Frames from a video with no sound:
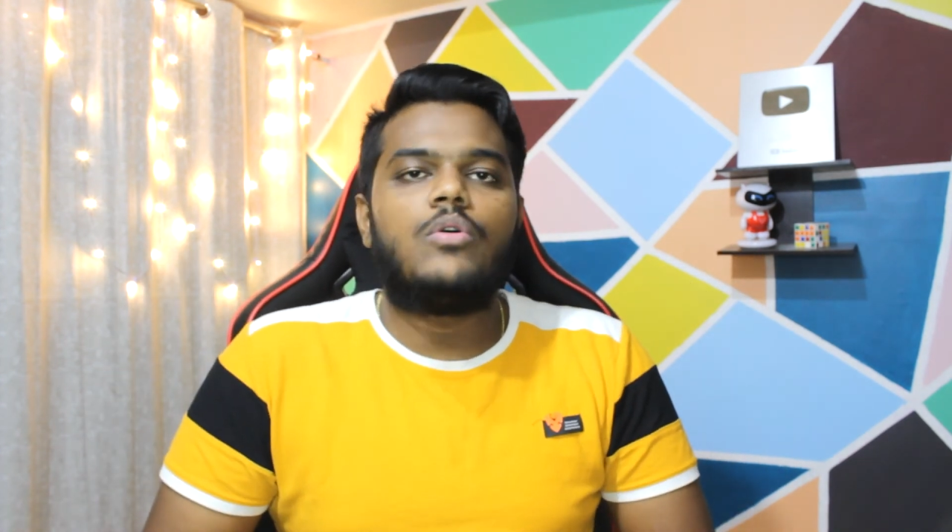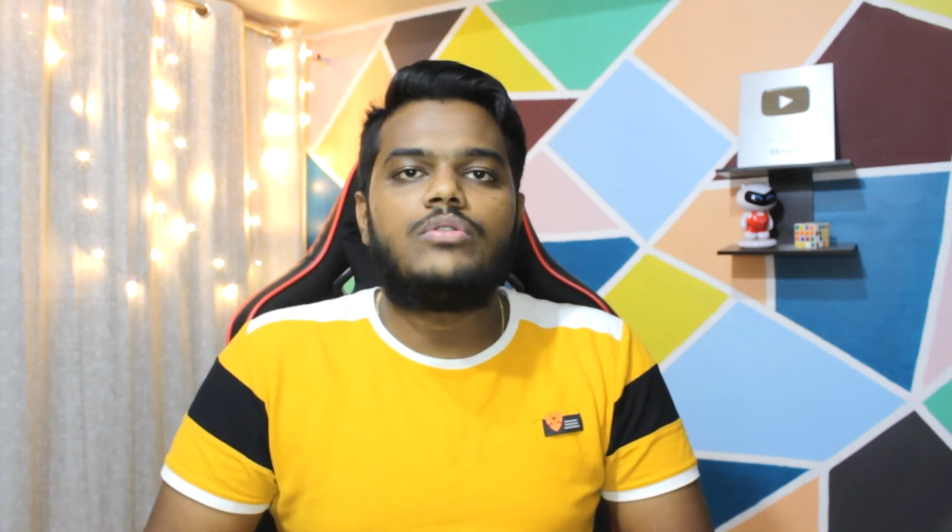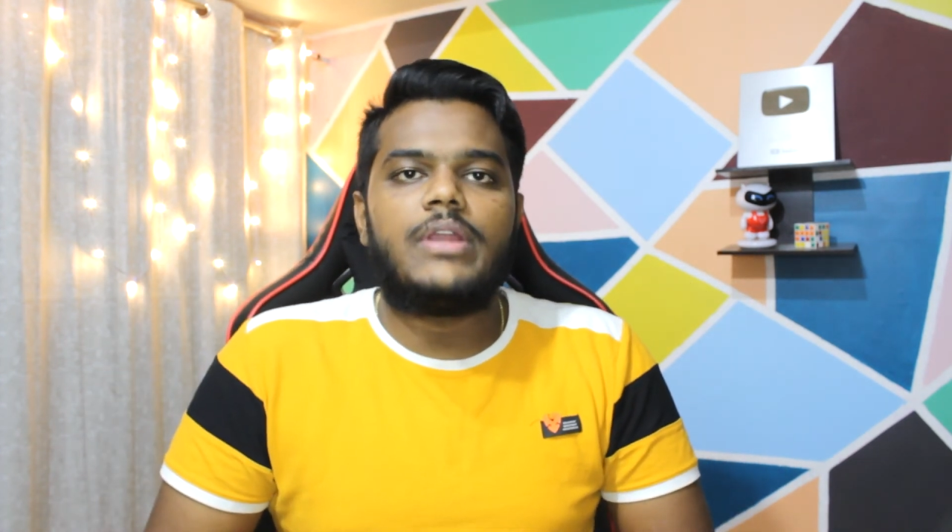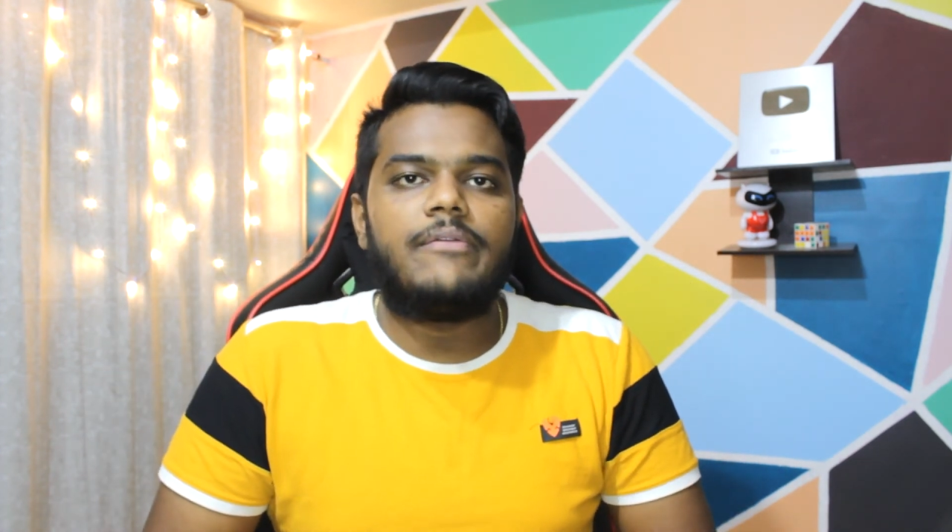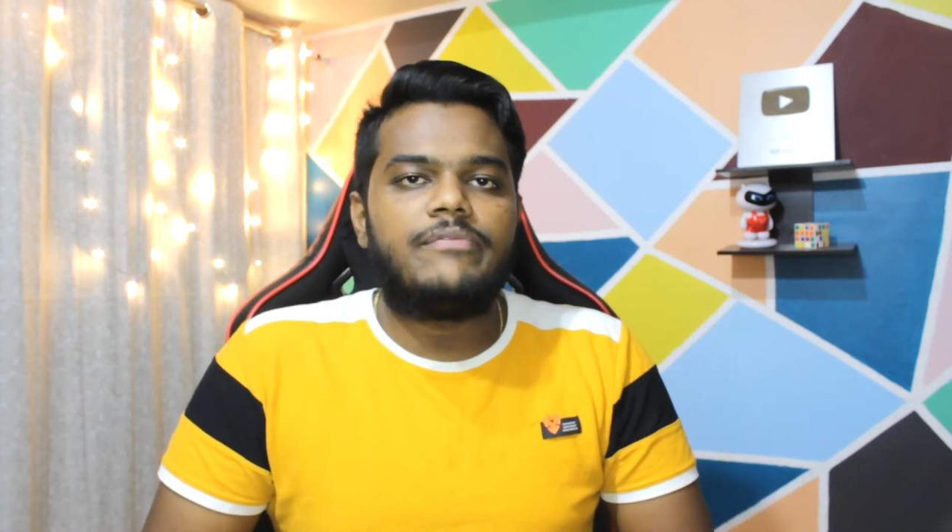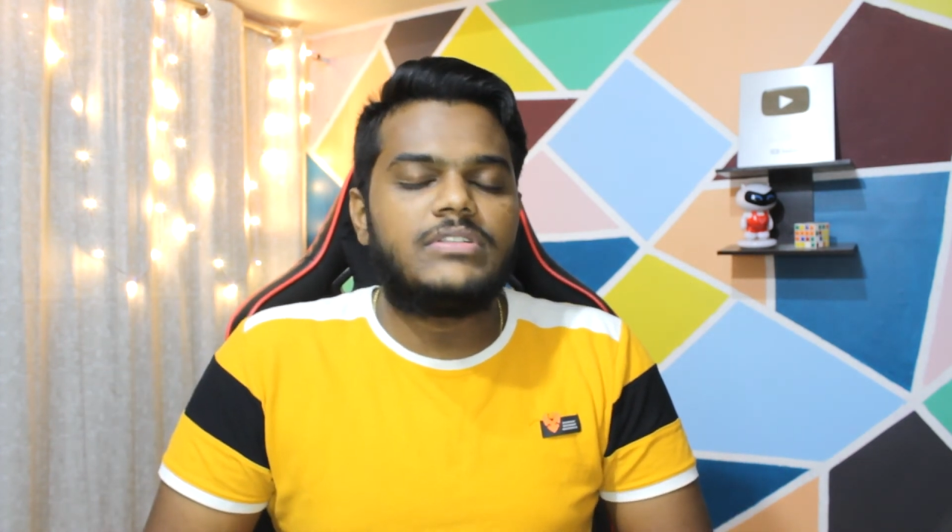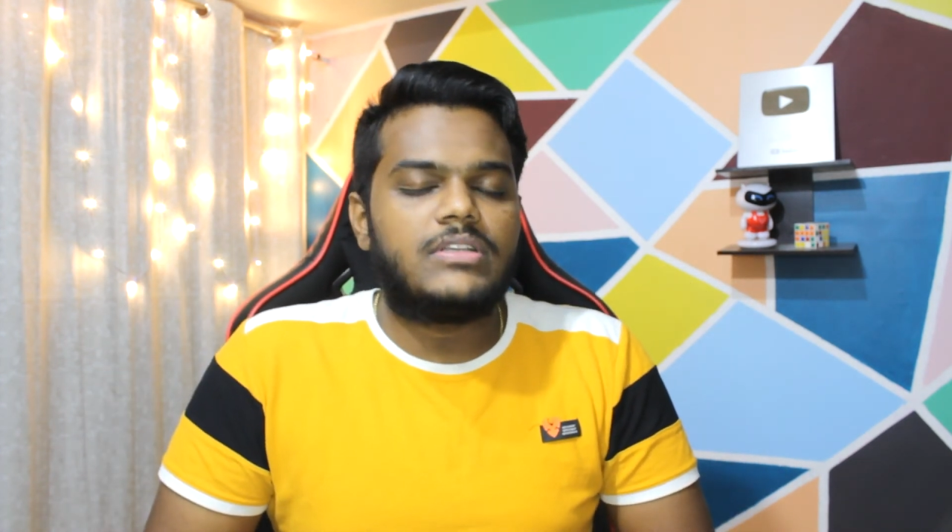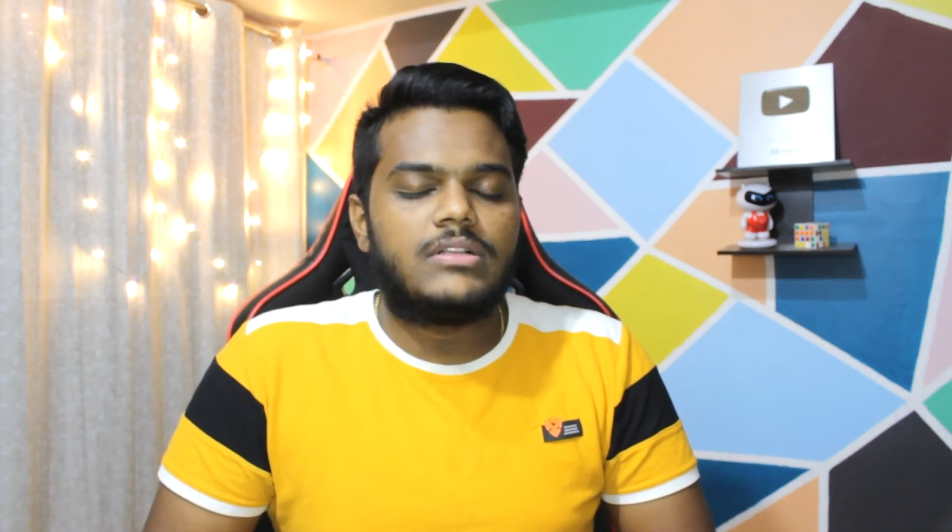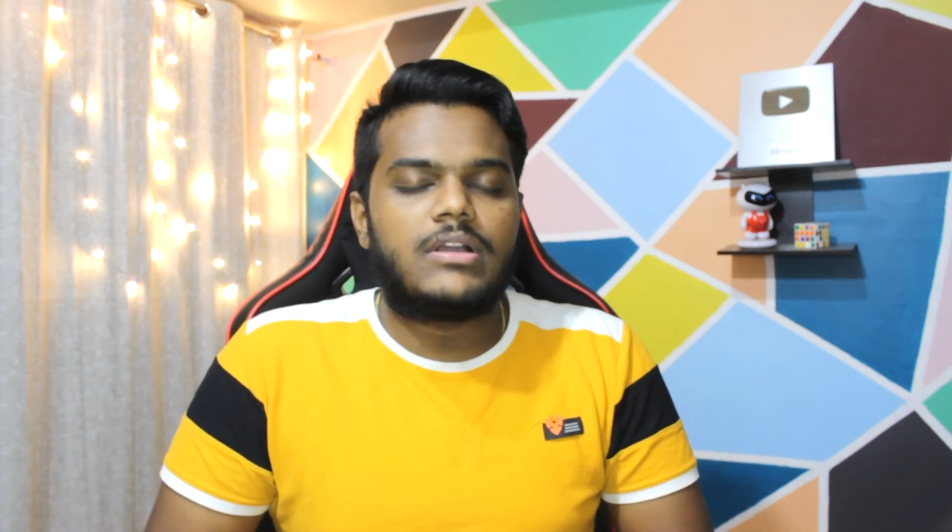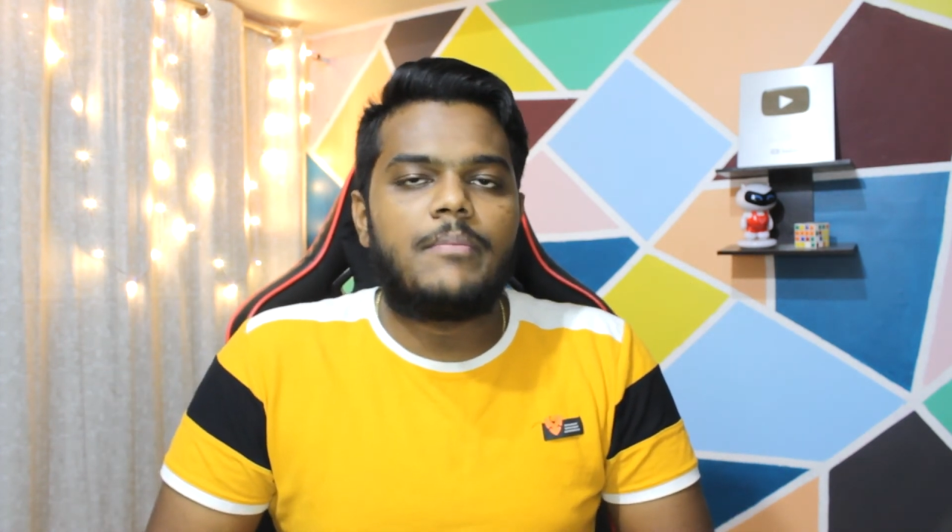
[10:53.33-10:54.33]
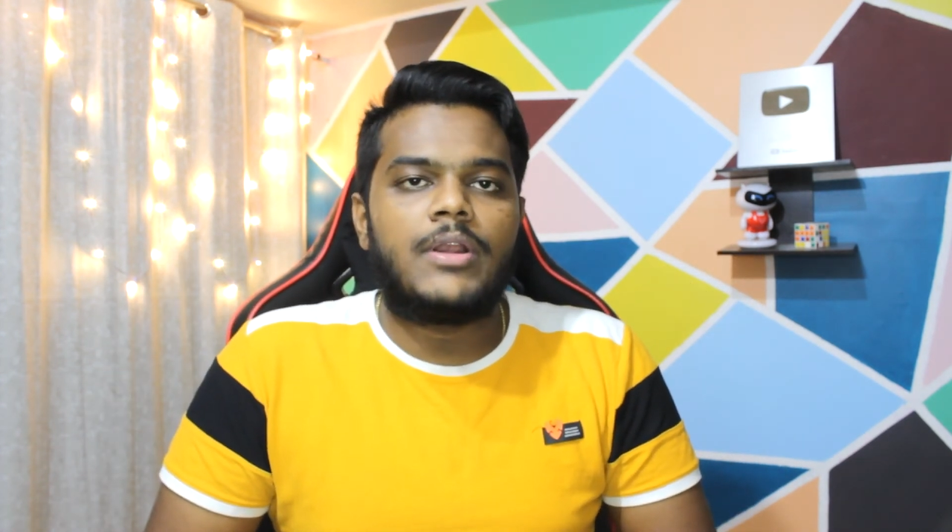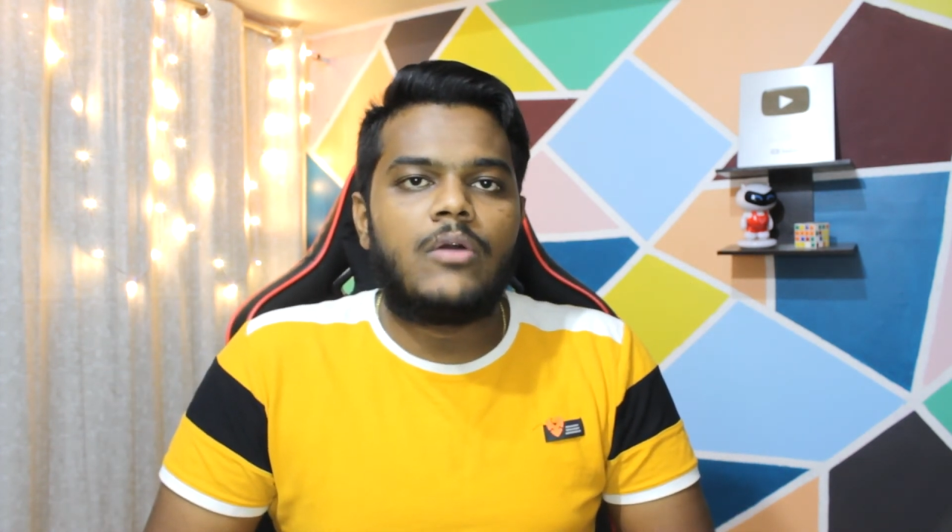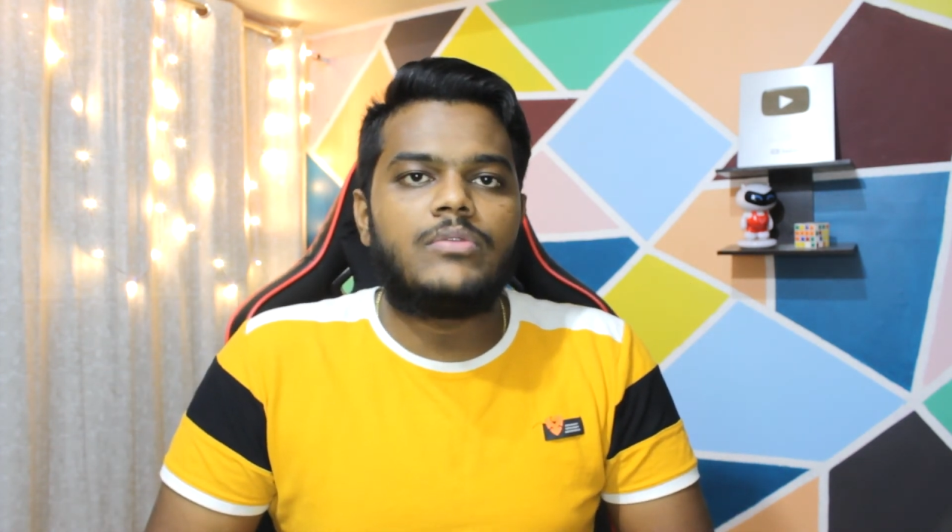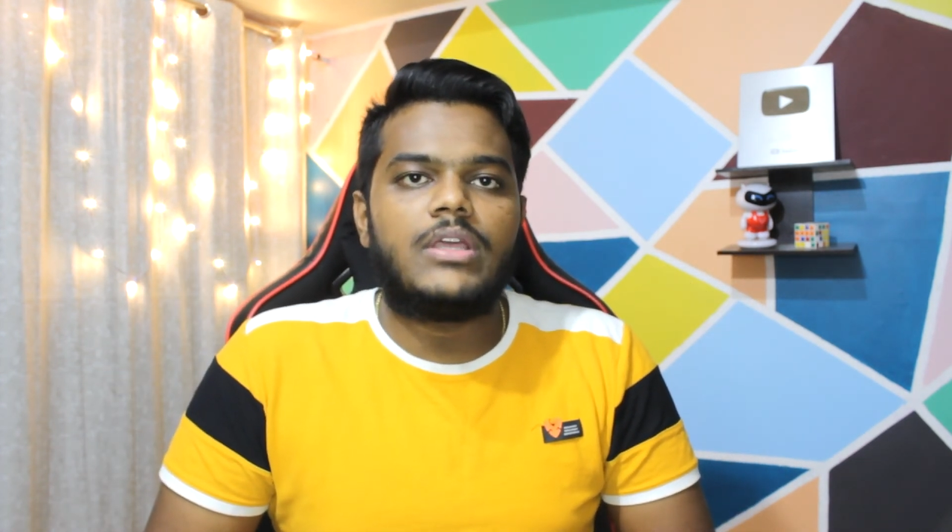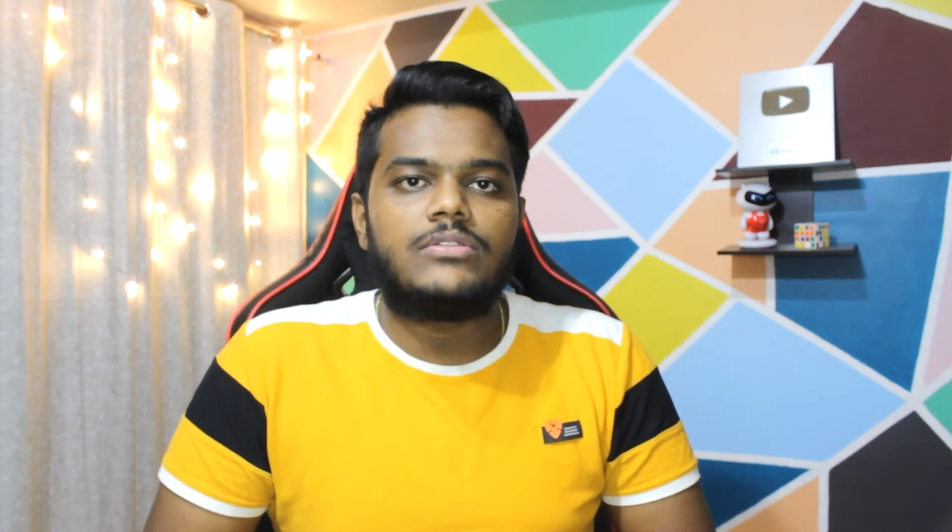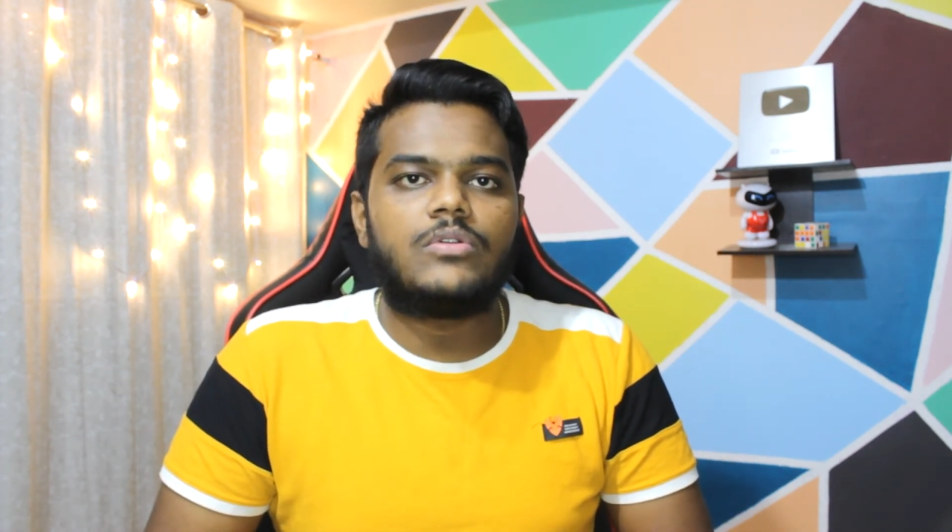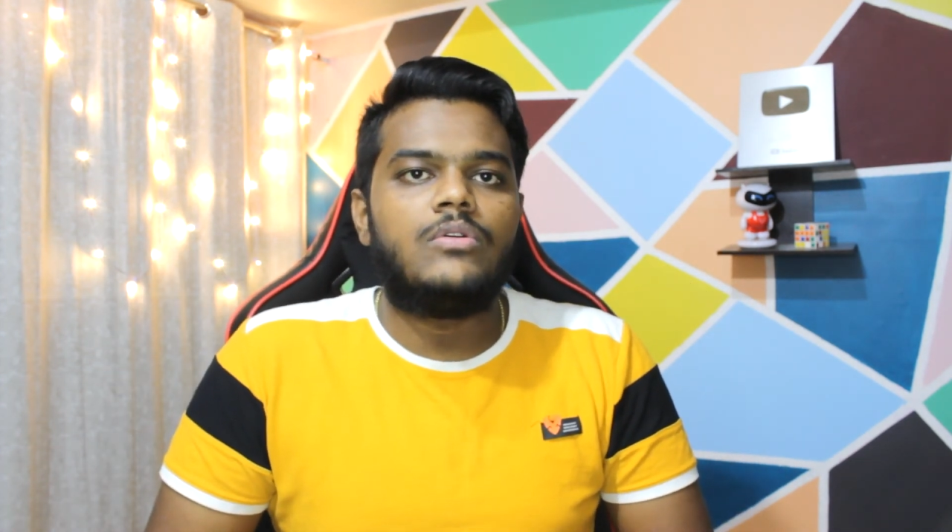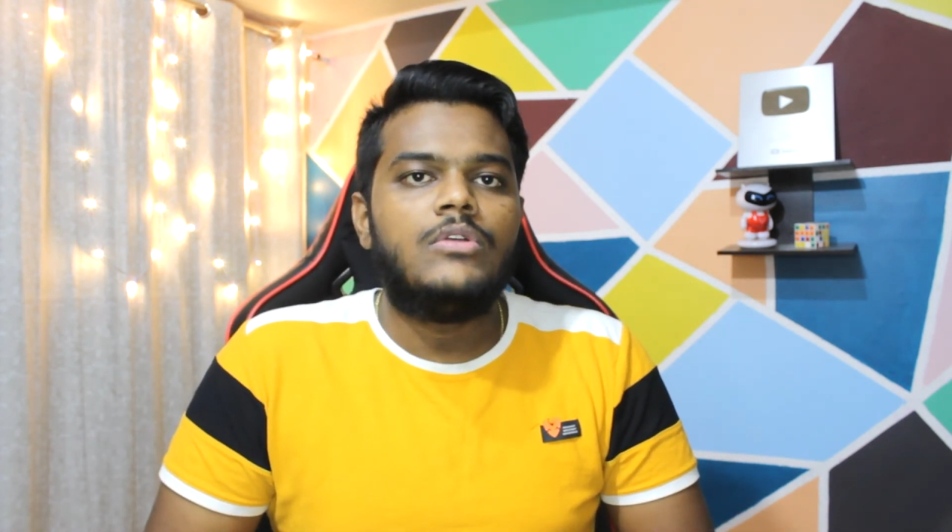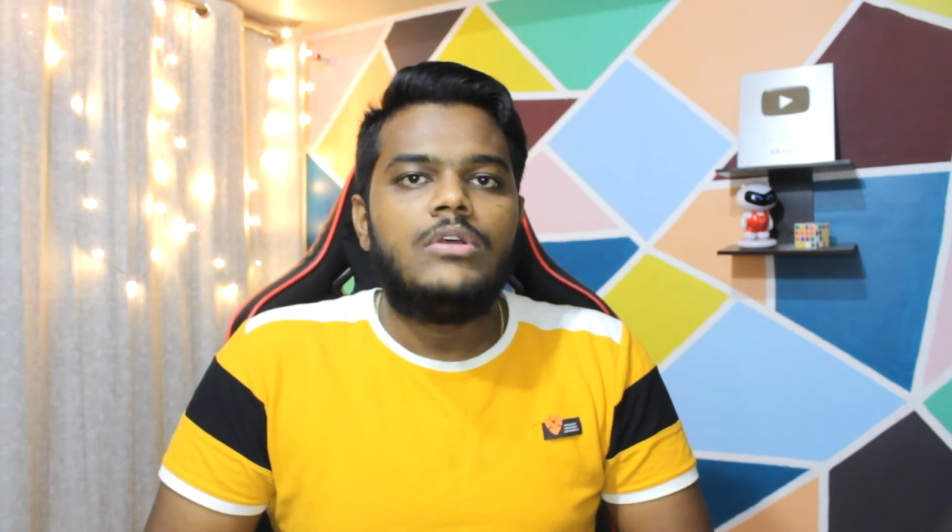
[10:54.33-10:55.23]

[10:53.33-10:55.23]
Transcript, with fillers: go through every single comment out there so